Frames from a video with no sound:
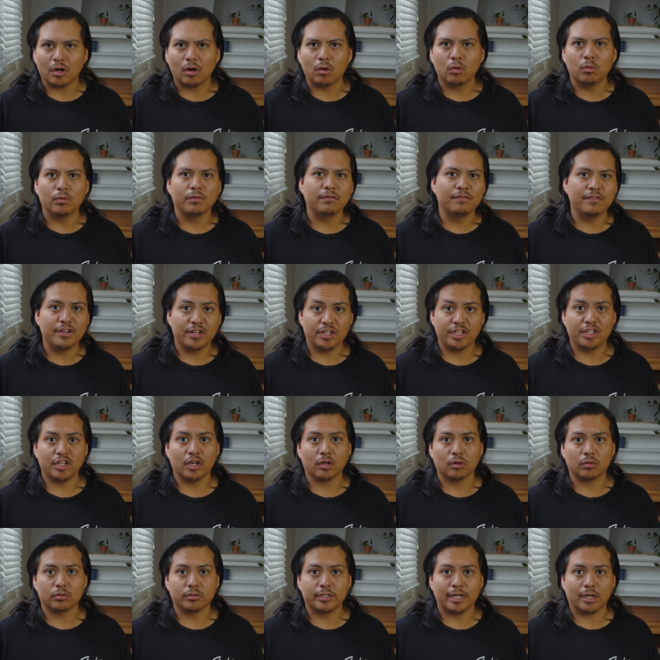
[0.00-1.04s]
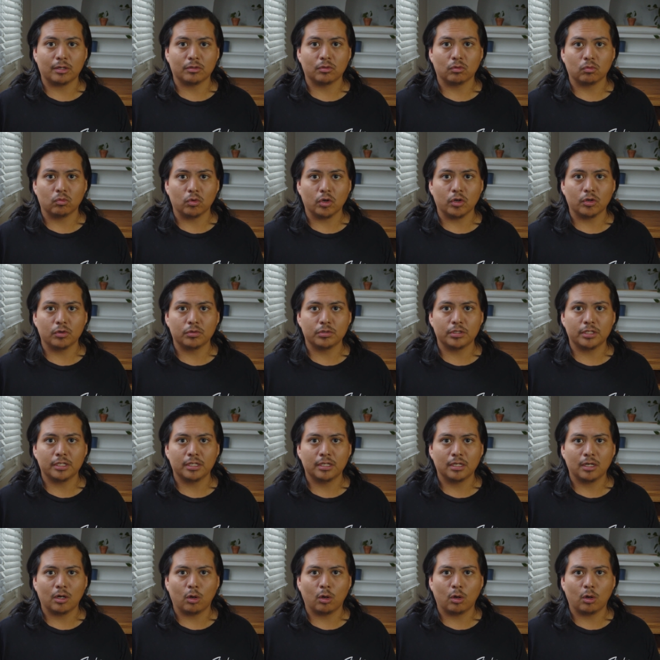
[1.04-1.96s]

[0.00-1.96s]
own video down the road,